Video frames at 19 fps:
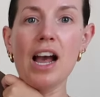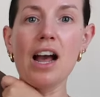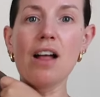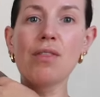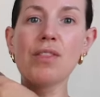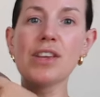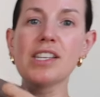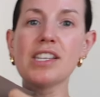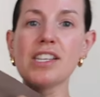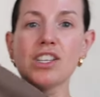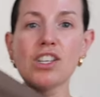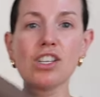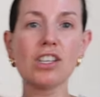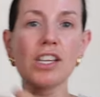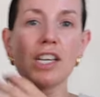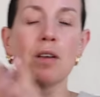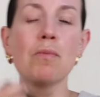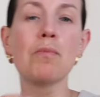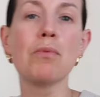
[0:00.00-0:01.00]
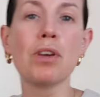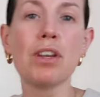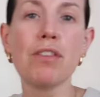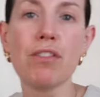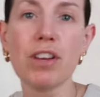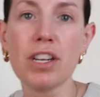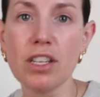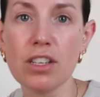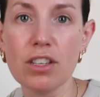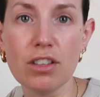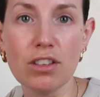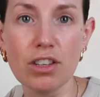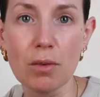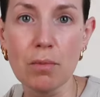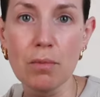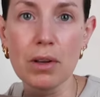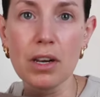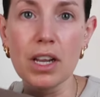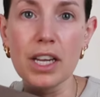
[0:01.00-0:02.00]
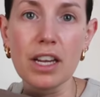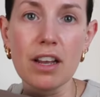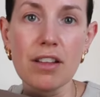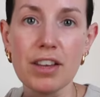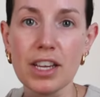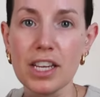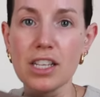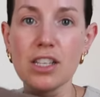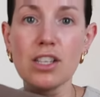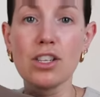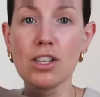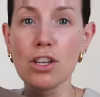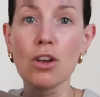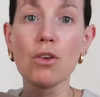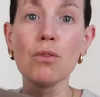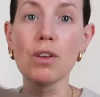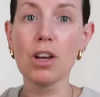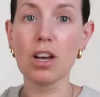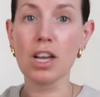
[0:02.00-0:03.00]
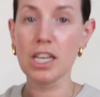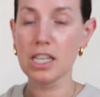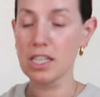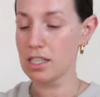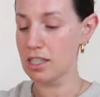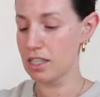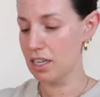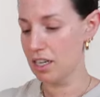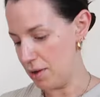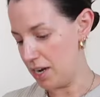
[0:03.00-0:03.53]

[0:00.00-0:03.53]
And this is just like a boyfriend jumper, like I think it's so nice.